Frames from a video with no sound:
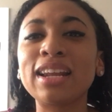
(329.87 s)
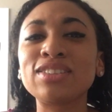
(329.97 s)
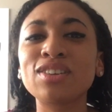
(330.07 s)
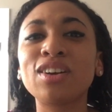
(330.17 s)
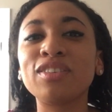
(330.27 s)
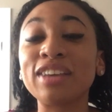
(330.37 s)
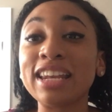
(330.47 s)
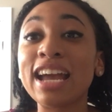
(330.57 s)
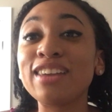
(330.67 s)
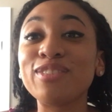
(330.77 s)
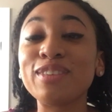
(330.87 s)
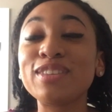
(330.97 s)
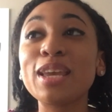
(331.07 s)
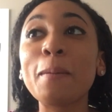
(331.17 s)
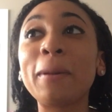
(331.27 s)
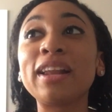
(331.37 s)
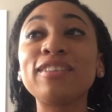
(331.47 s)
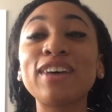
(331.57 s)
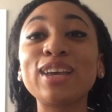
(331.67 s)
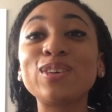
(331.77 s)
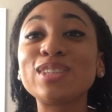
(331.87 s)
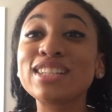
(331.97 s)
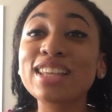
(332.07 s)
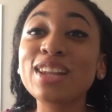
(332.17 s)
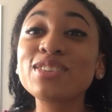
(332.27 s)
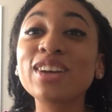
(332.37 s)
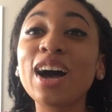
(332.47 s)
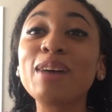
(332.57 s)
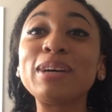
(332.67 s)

I start off at $9.50, but if I go to this other job,